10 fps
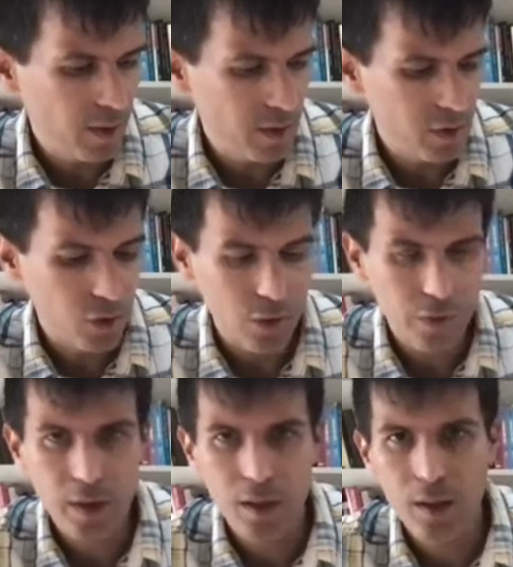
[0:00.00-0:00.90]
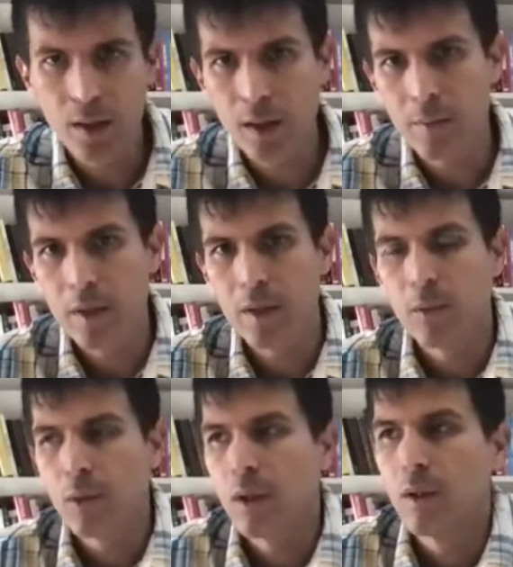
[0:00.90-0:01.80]
serving in the
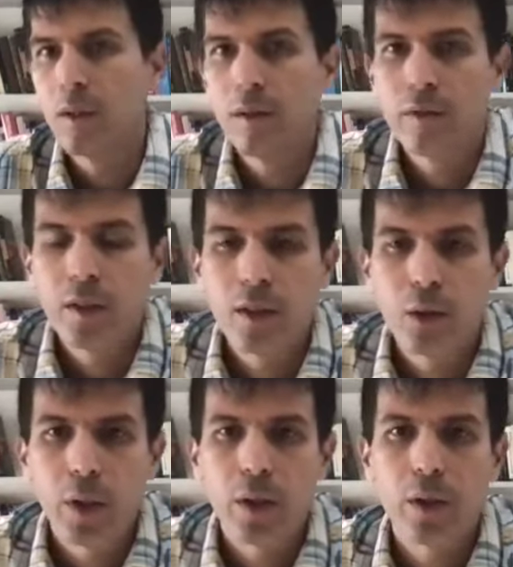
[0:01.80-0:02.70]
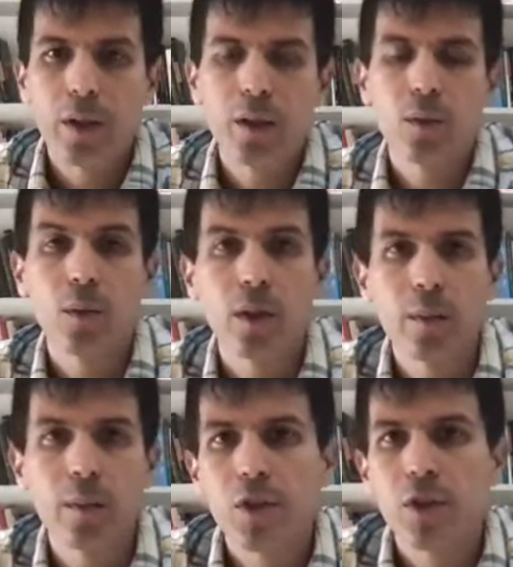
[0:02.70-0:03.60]
role of the Gregory
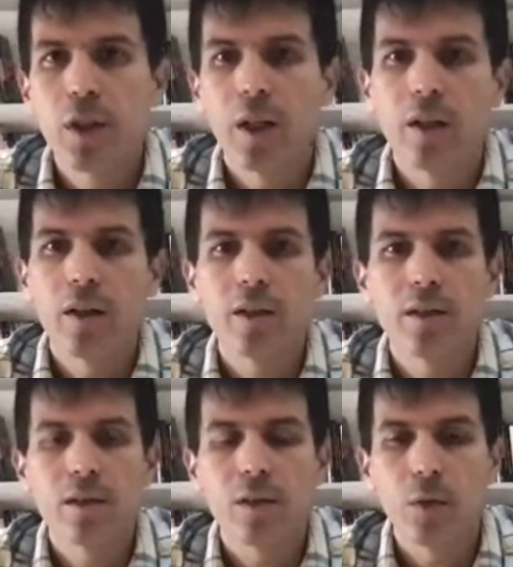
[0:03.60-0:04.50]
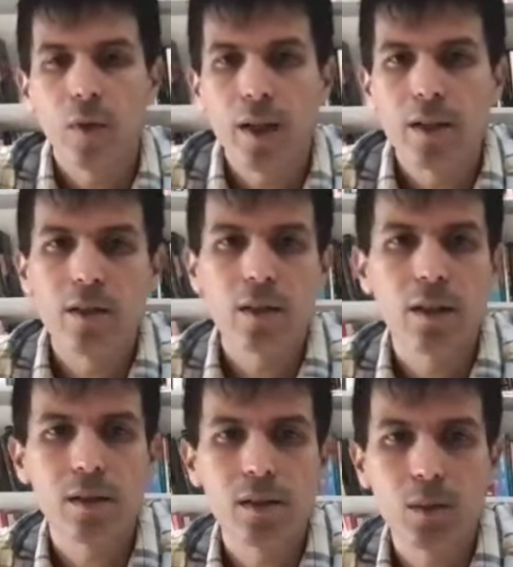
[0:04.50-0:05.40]
Williams Chair in Civil Rights
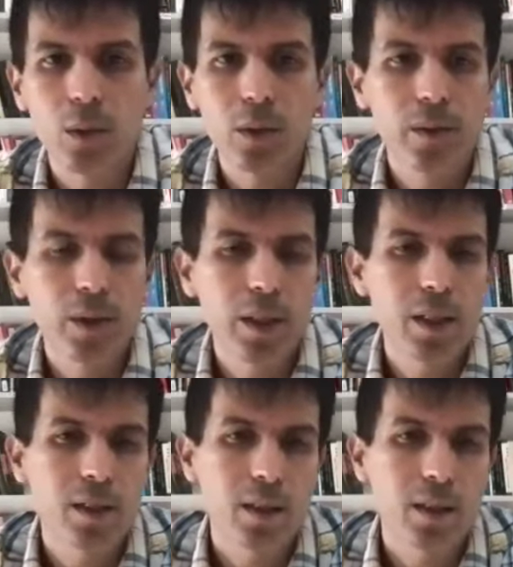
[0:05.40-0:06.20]
and Civil Liberties,